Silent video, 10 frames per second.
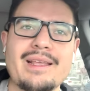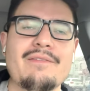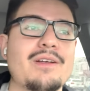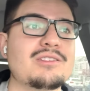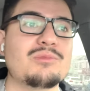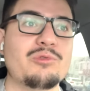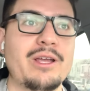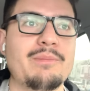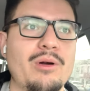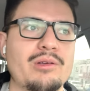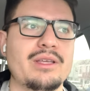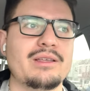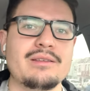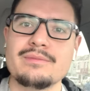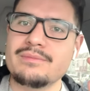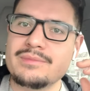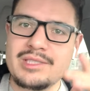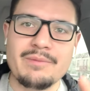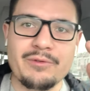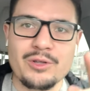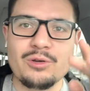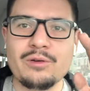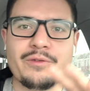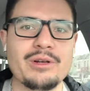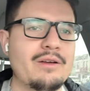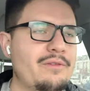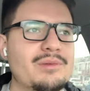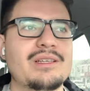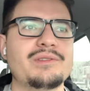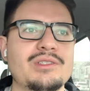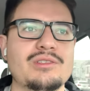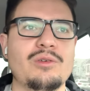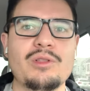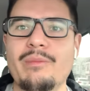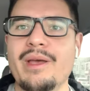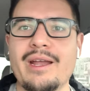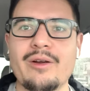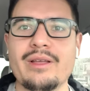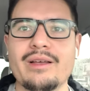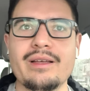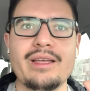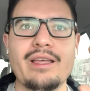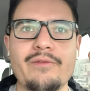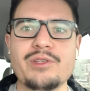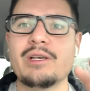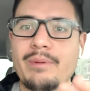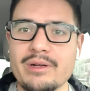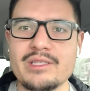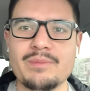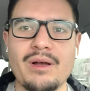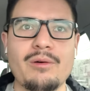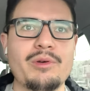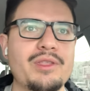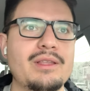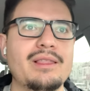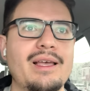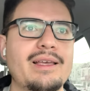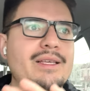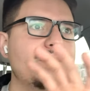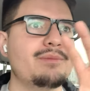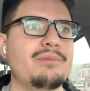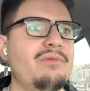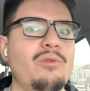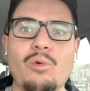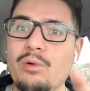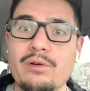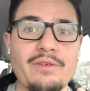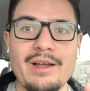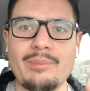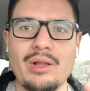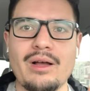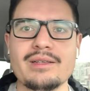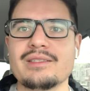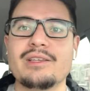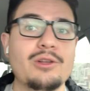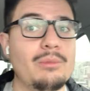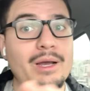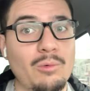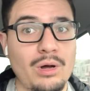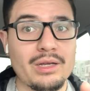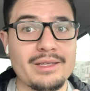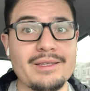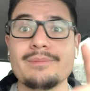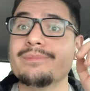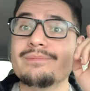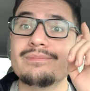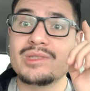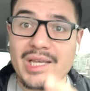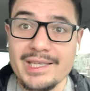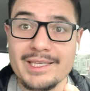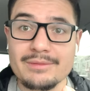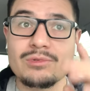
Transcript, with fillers: it. I found some great parking. Tip for you if you're not from San Francisco or the Bay Area, if you see a parking spot within like four or five blocks and you don't mind walking, take it.